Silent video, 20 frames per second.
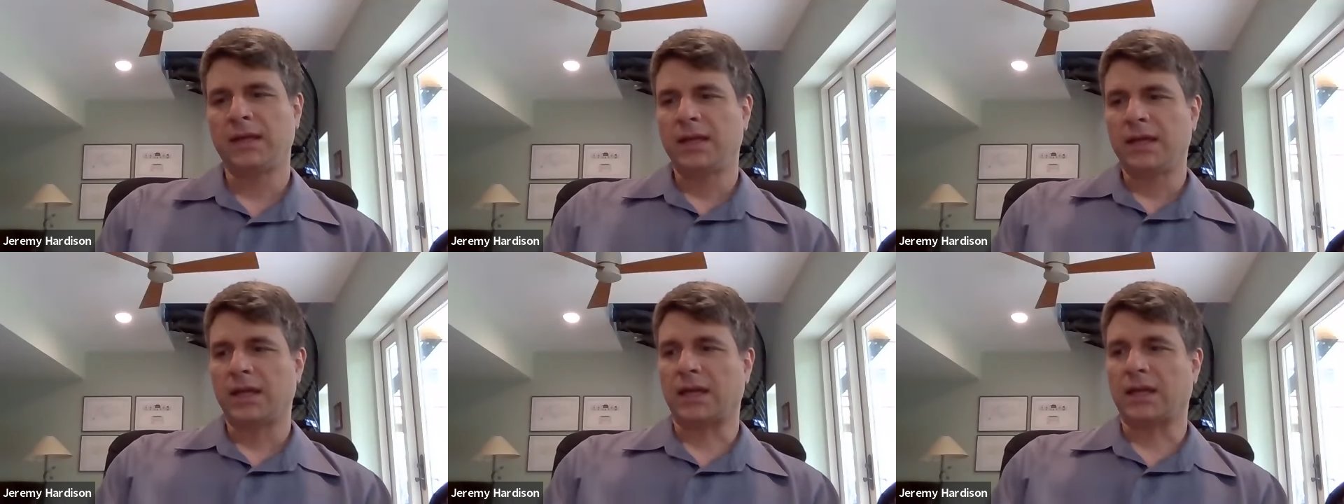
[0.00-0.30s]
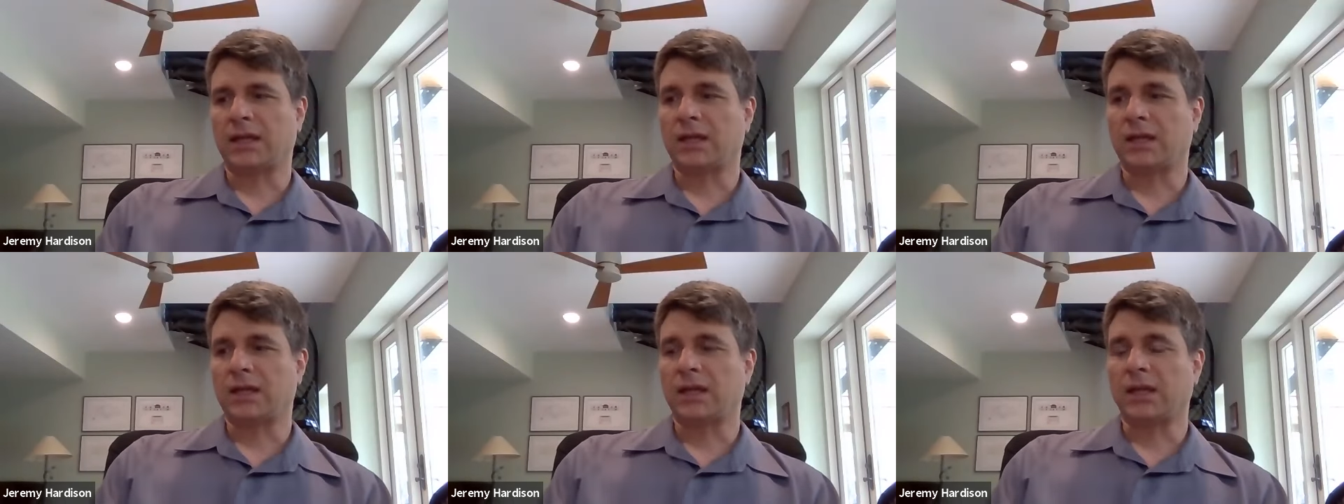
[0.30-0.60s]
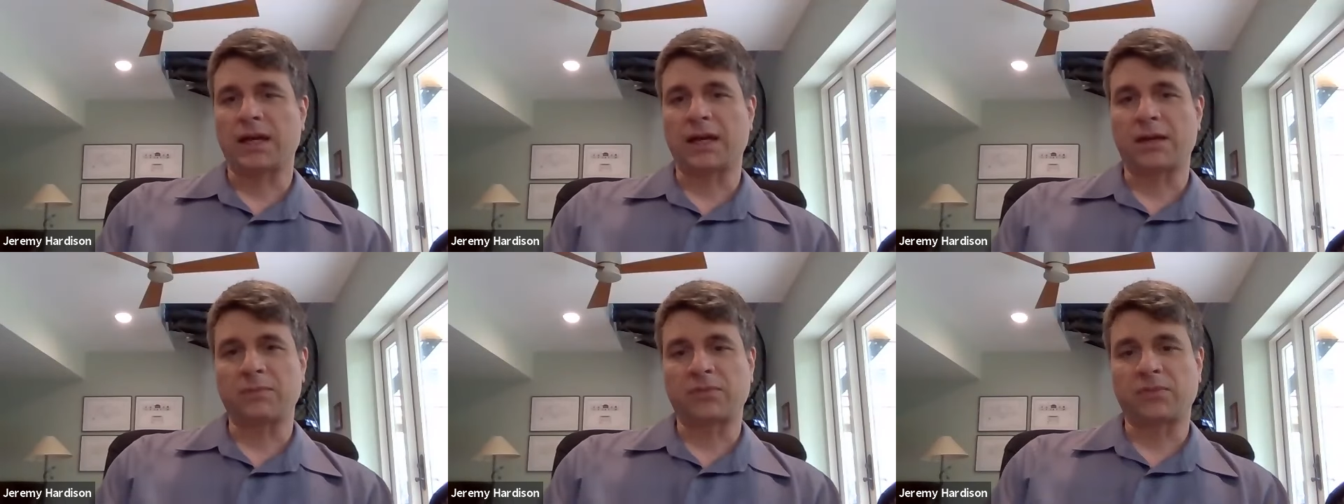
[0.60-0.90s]
And
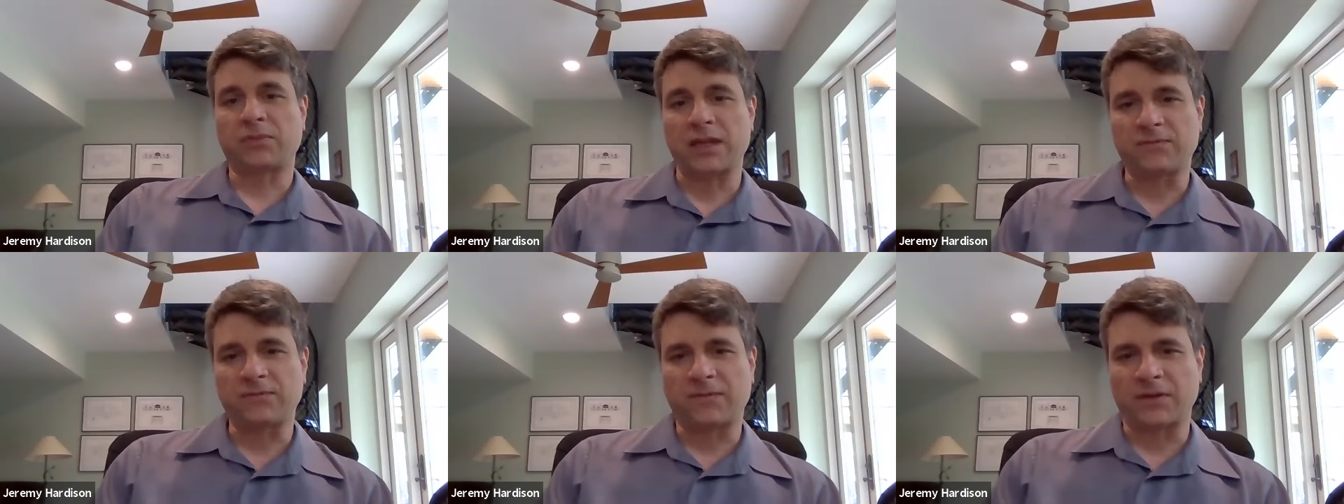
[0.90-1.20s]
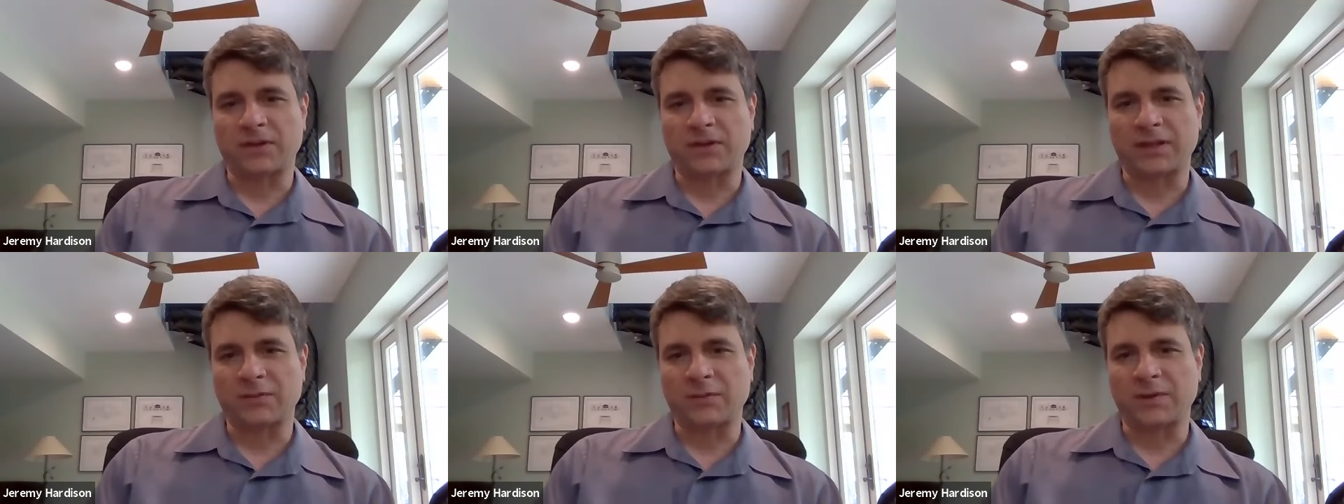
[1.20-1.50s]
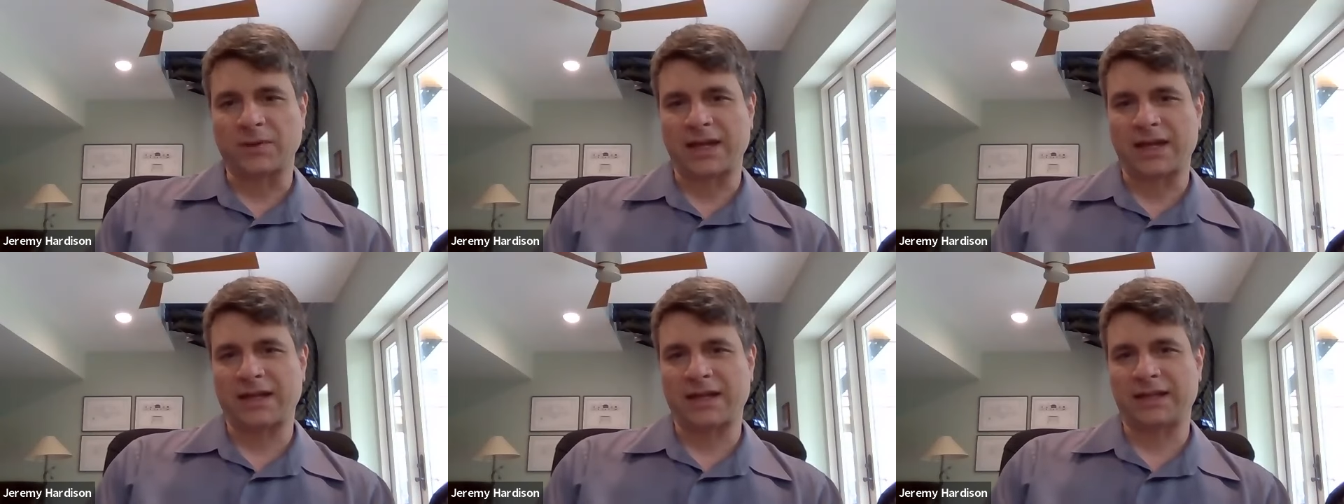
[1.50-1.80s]
I'm thankful that
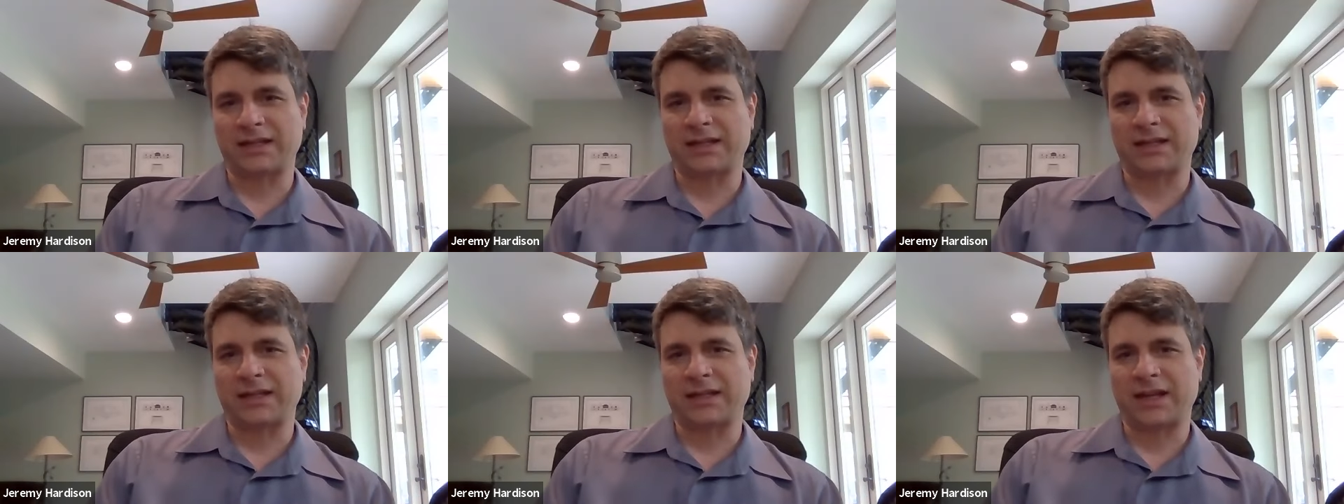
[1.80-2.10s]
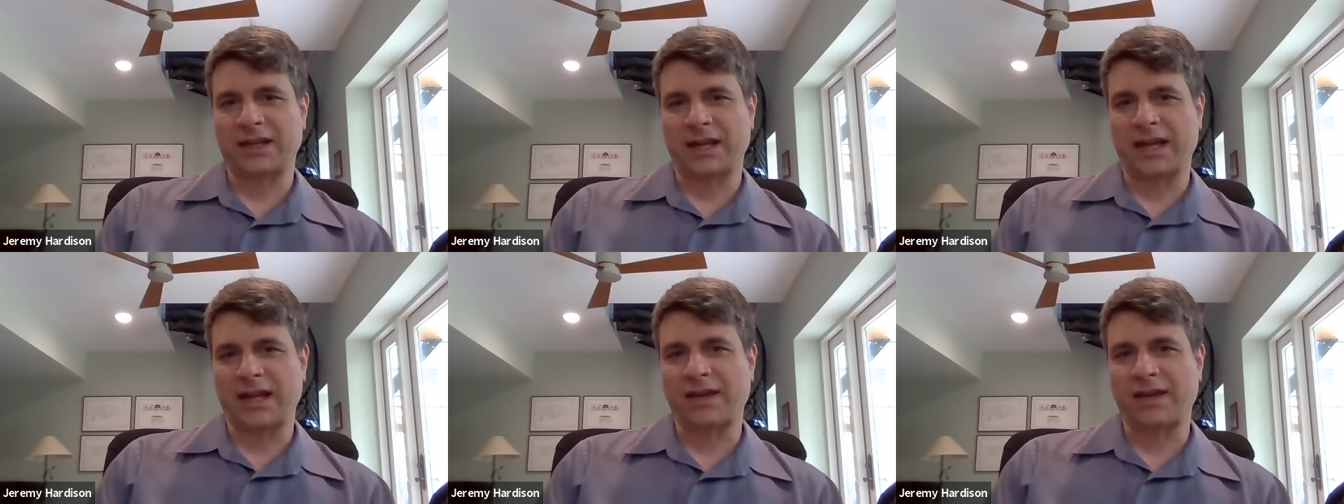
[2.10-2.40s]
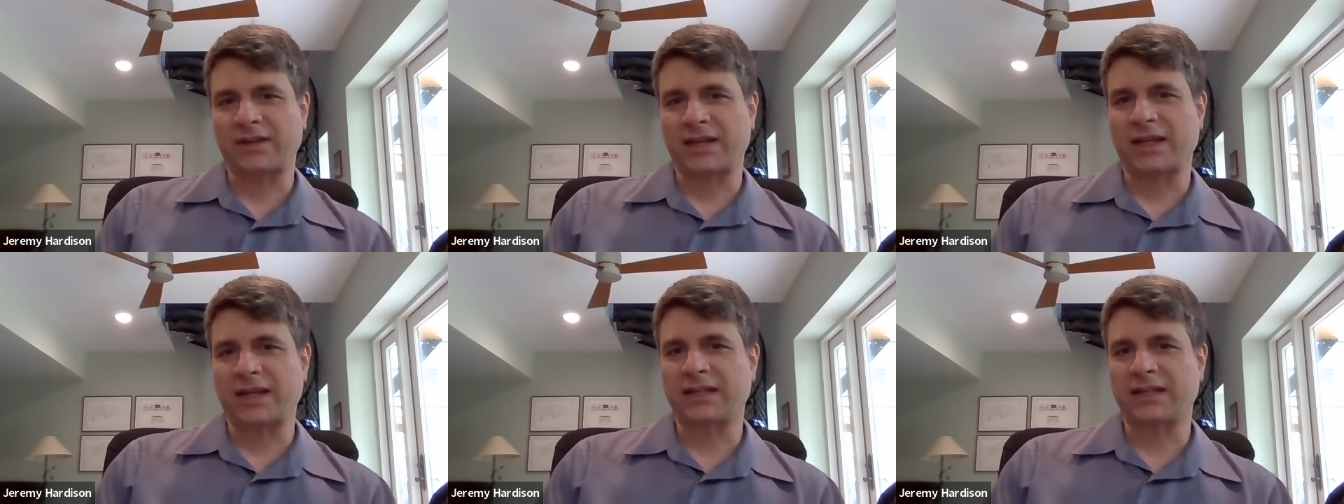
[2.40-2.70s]
we haven't
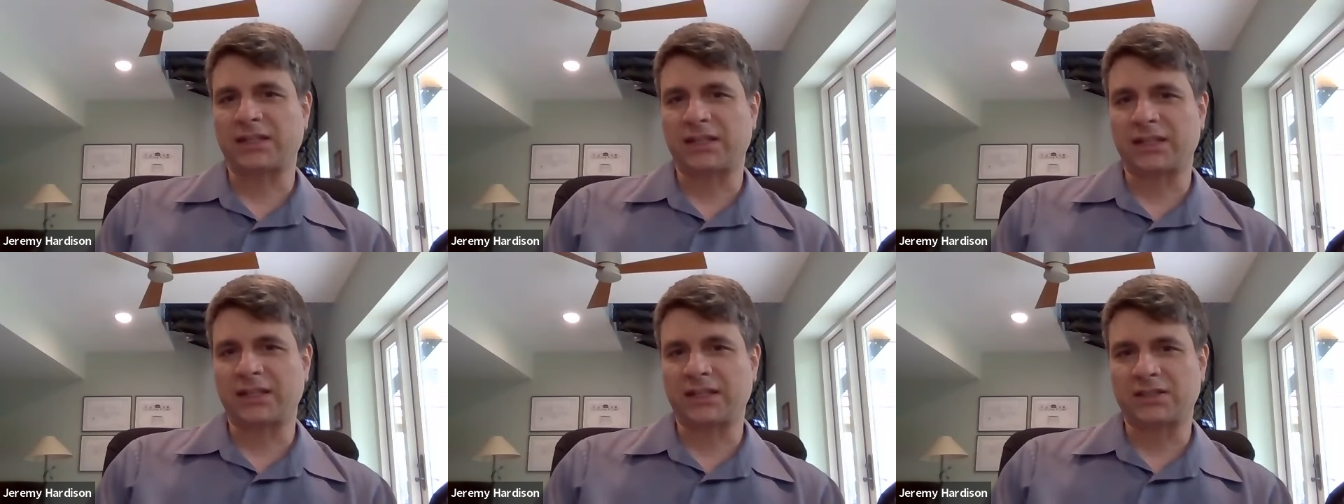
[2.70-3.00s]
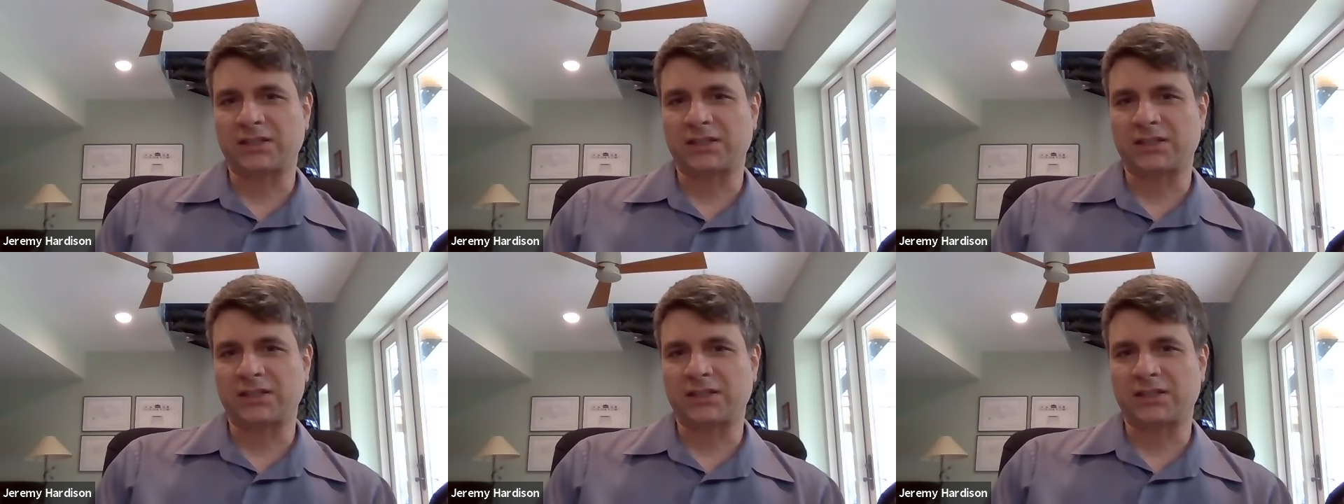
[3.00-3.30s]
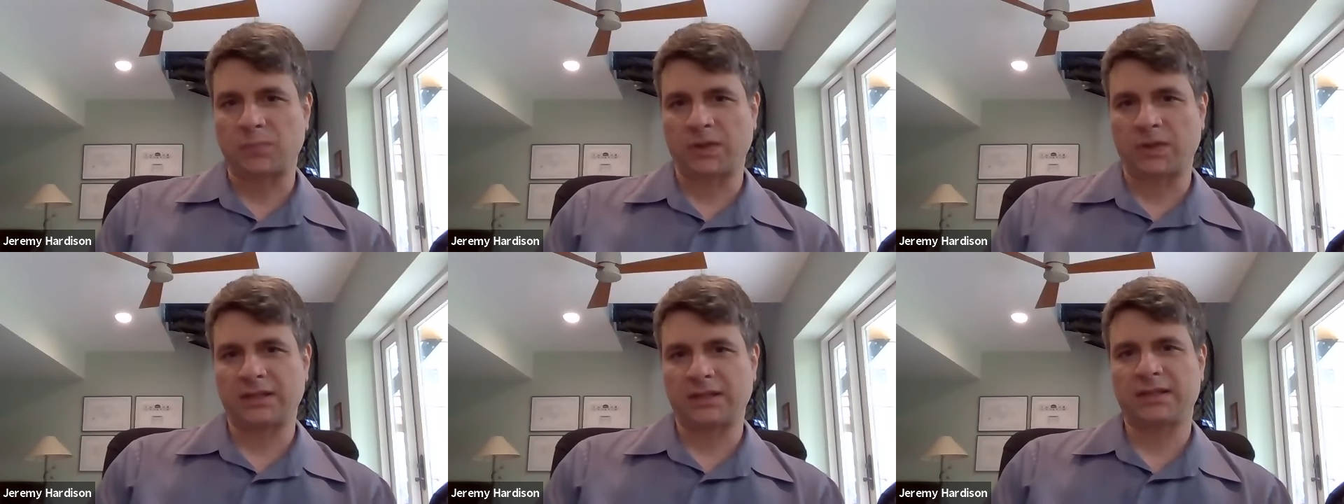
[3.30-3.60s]
had to get to that
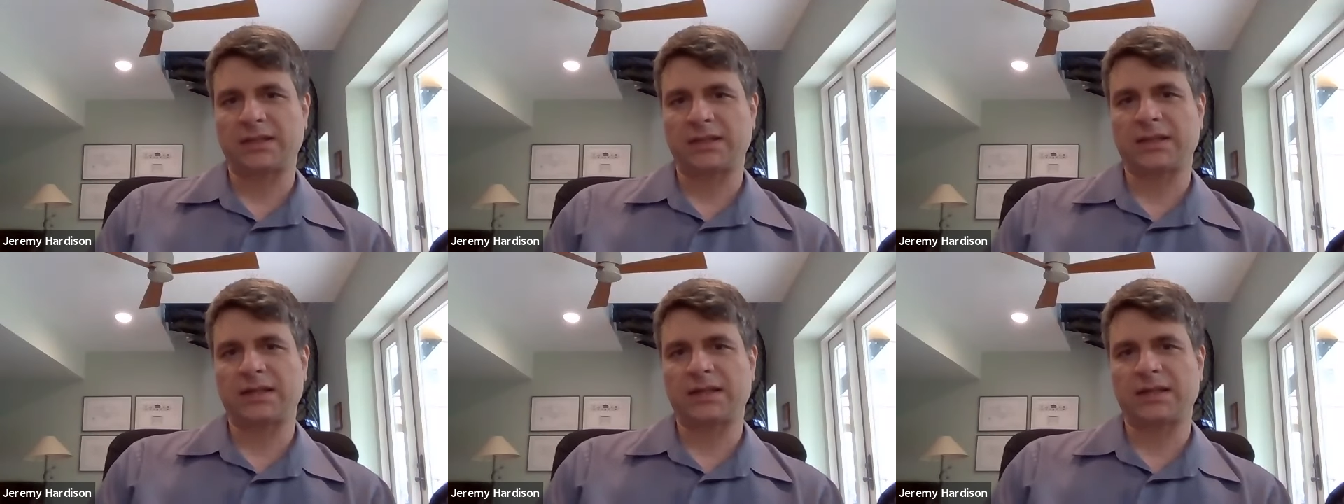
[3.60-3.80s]
point.